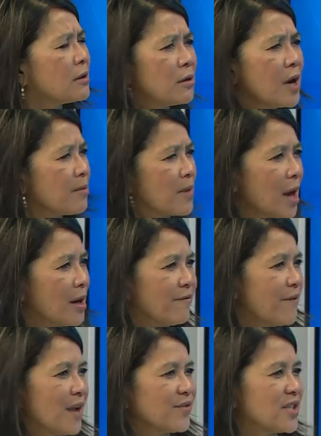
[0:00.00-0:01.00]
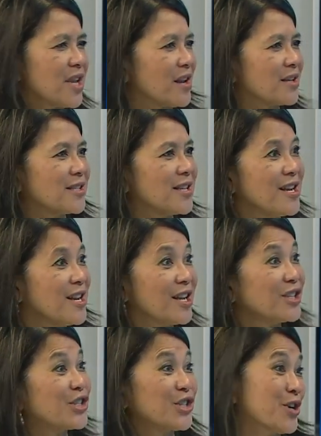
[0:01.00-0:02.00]
I'm not, I'm 5'6".
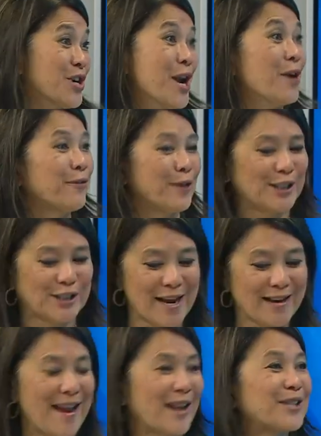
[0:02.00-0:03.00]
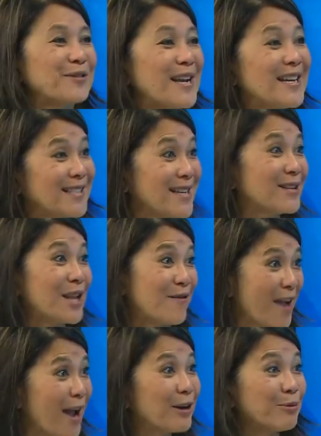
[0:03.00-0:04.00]
And sure enough, we check x-rays and they've
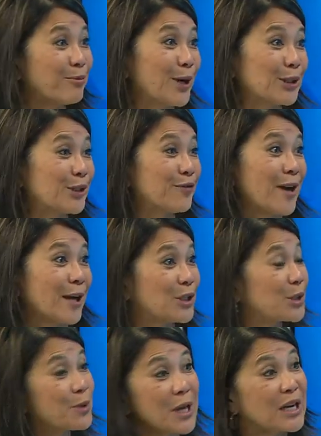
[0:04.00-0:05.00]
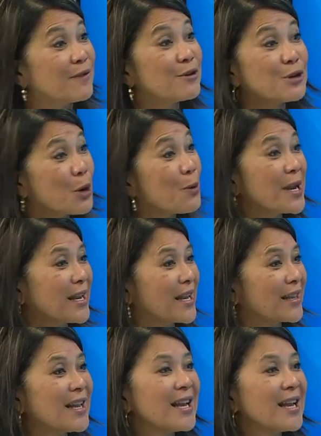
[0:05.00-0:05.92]
had compression fractures without even knowing it.